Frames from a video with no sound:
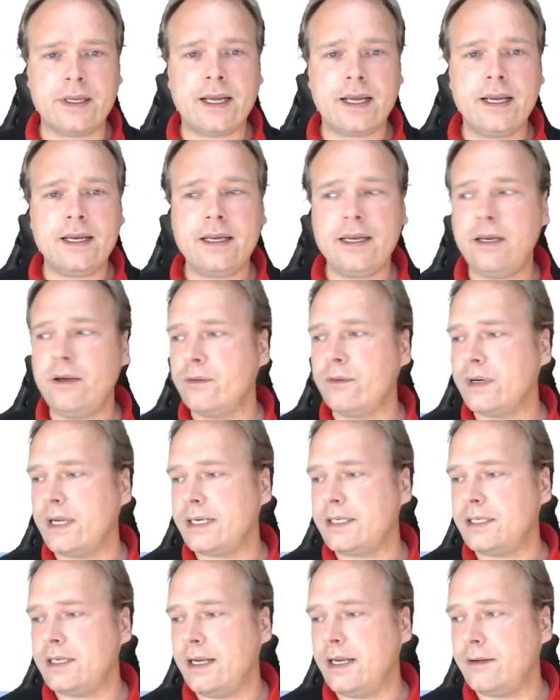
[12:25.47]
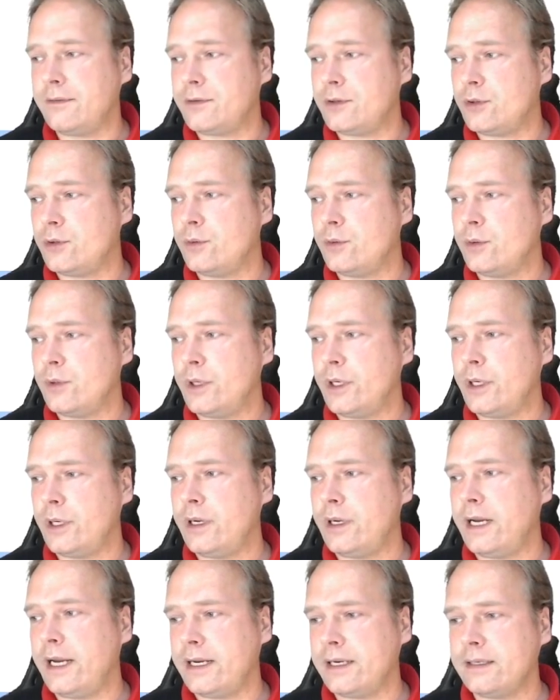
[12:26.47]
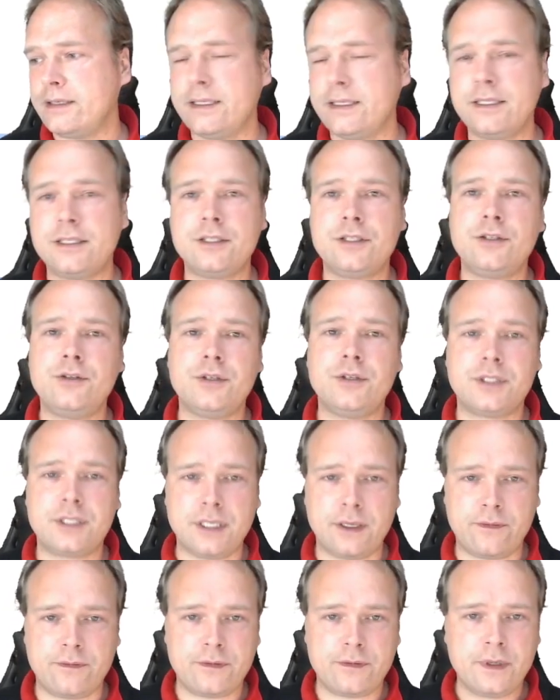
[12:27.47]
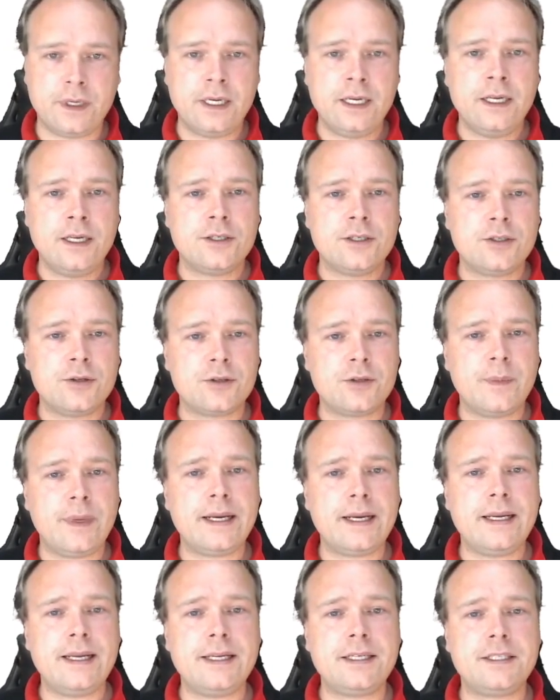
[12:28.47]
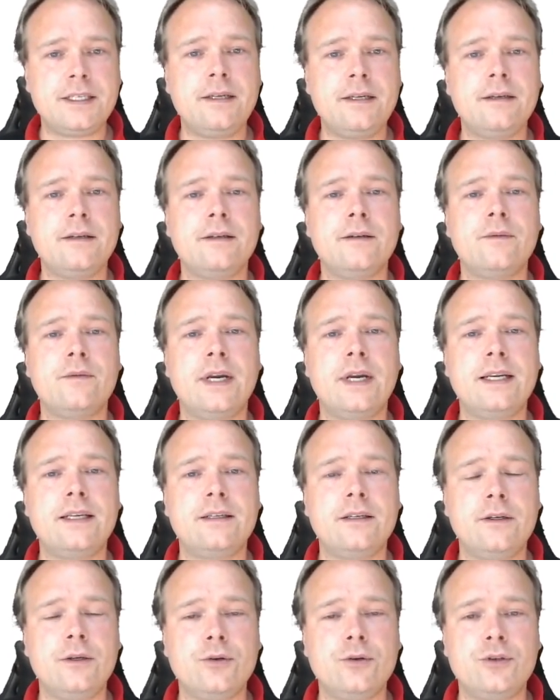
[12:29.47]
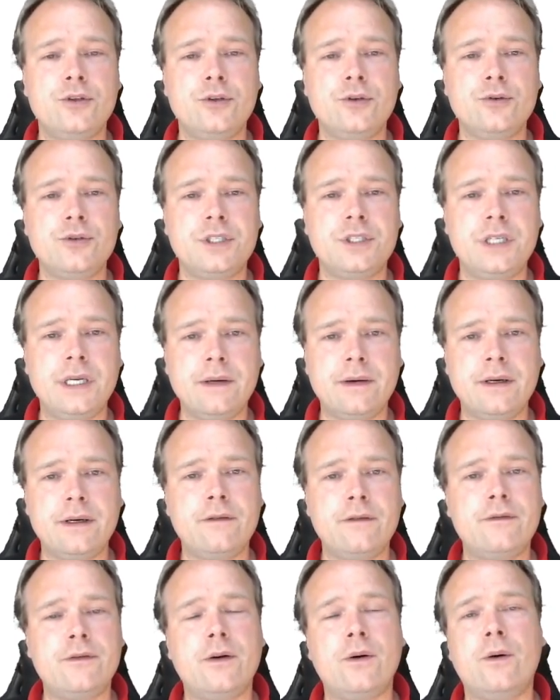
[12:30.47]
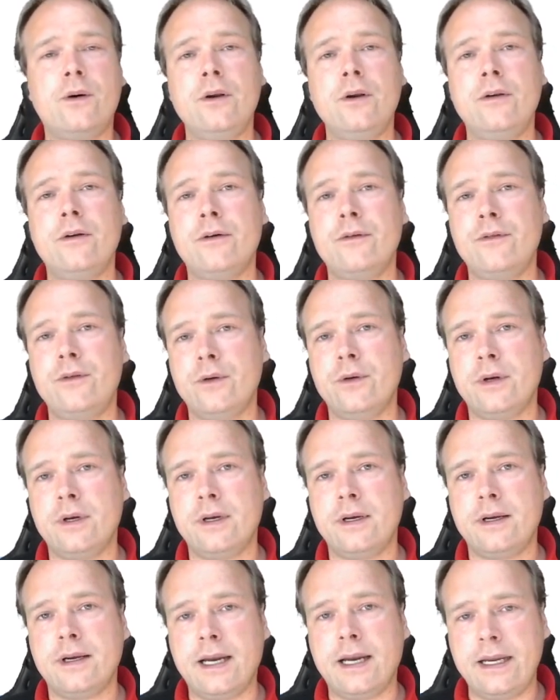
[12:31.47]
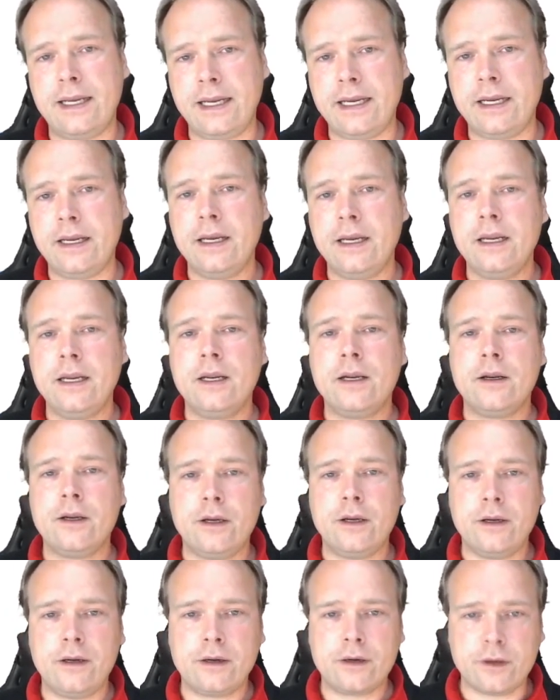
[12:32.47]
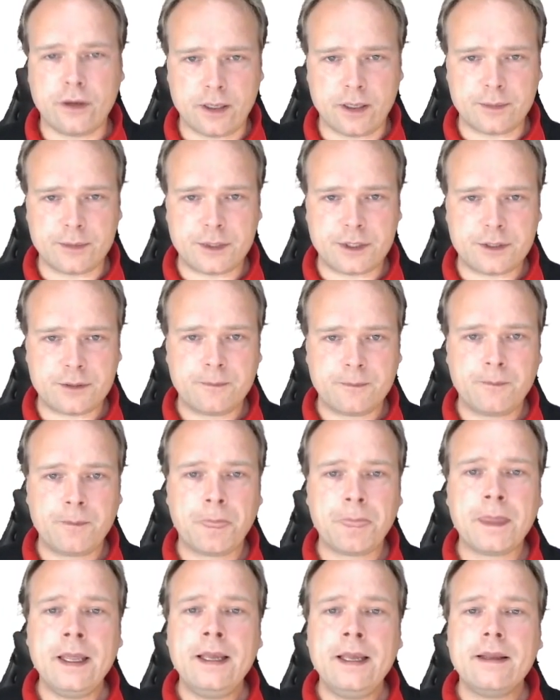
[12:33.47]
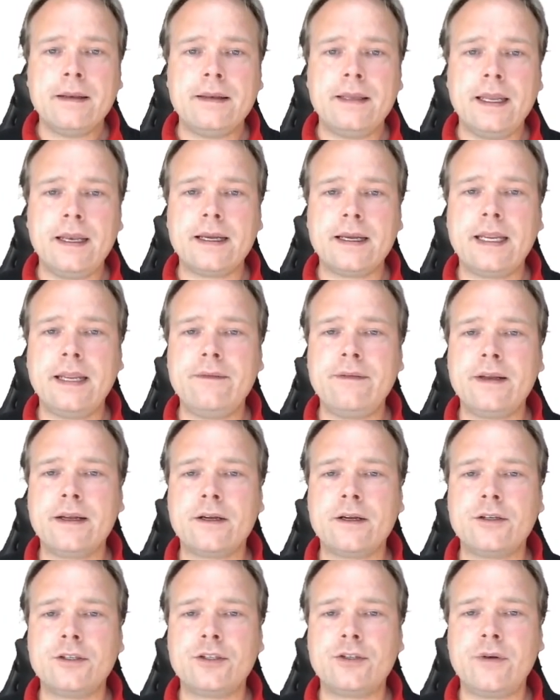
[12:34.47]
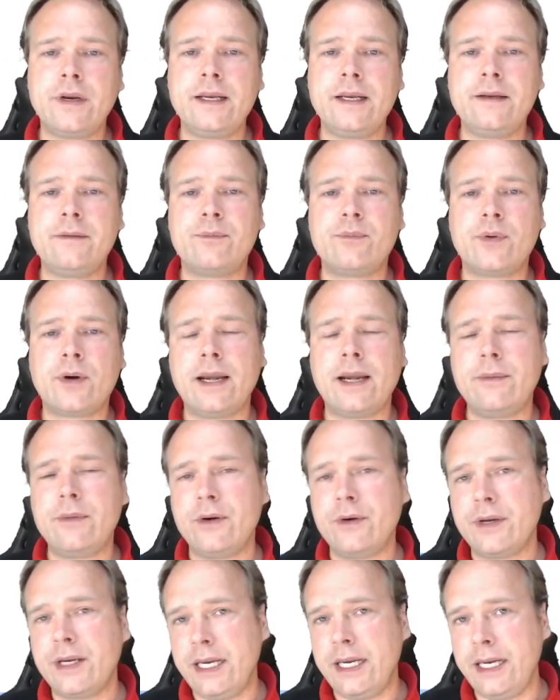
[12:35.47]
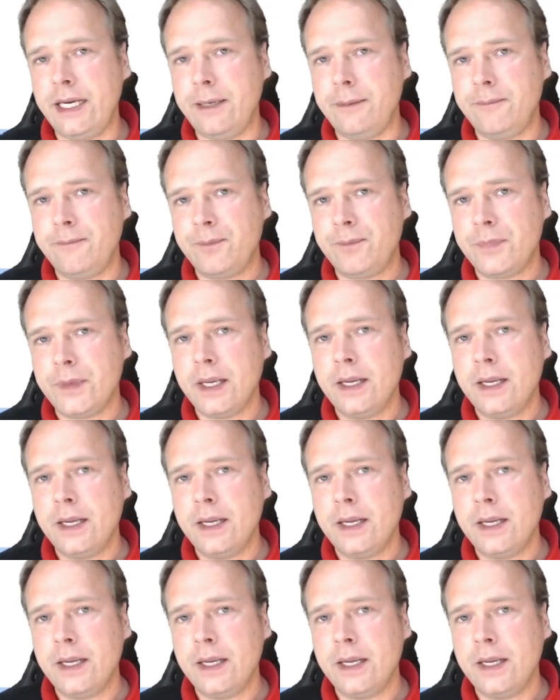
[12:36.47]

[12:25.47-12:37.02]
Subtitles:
ID. You would actually have to handle this yourself. So to make it easy, right, you choose serial for all of your ID columns. Then I give it a constraint primary key.